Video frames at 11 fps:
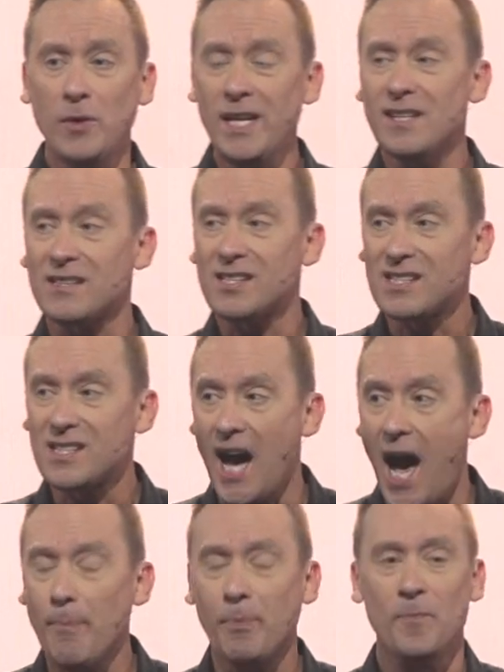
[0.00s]
need to
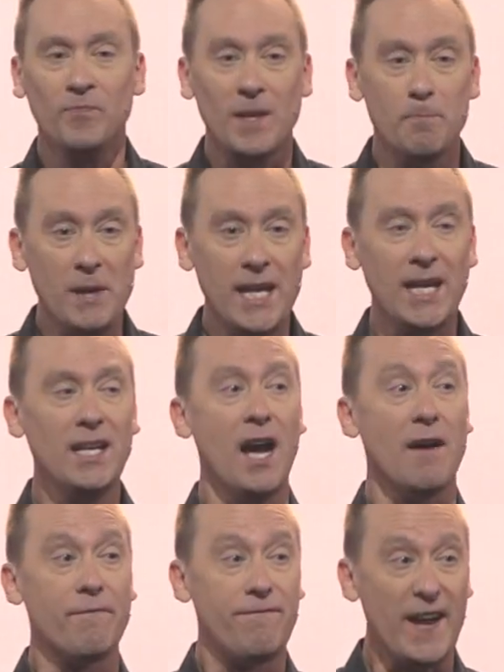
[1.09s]
stop being
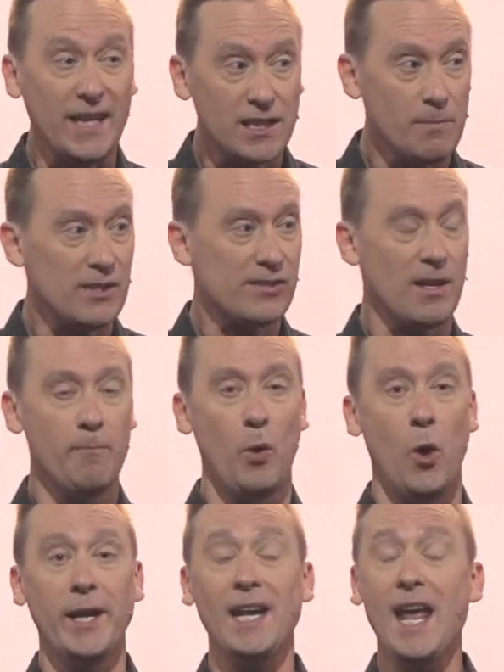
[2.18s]
a victim at some
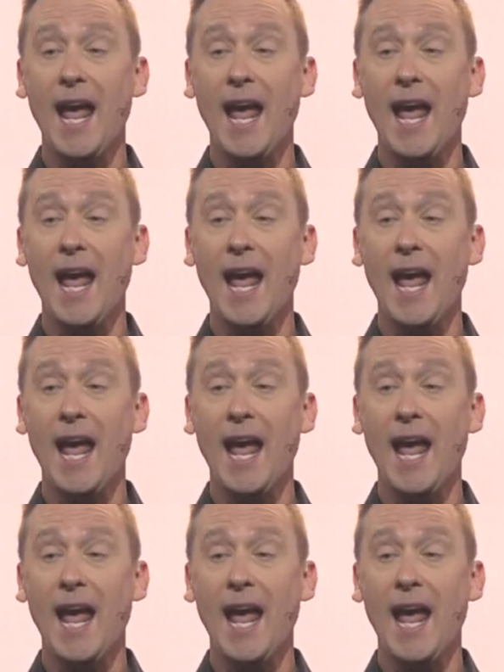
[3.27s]
point